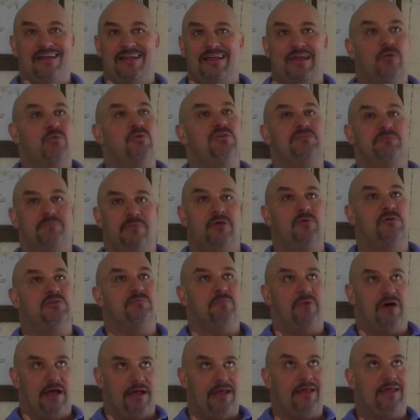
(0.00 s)
It was
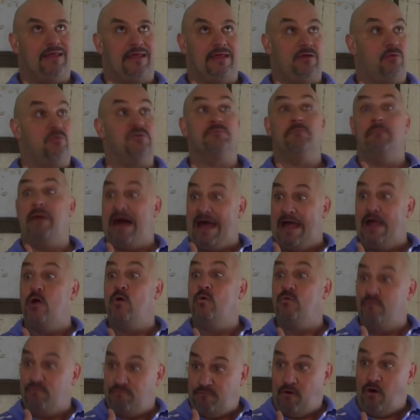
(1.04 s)
my
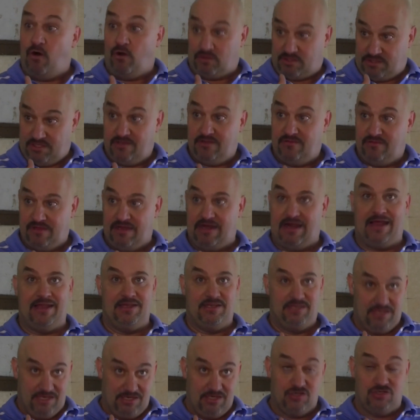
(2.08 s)
own fault that I
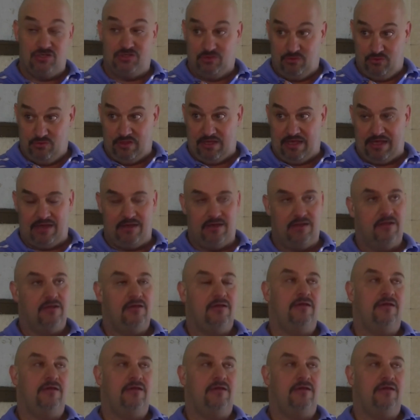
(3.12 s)
didn't do that.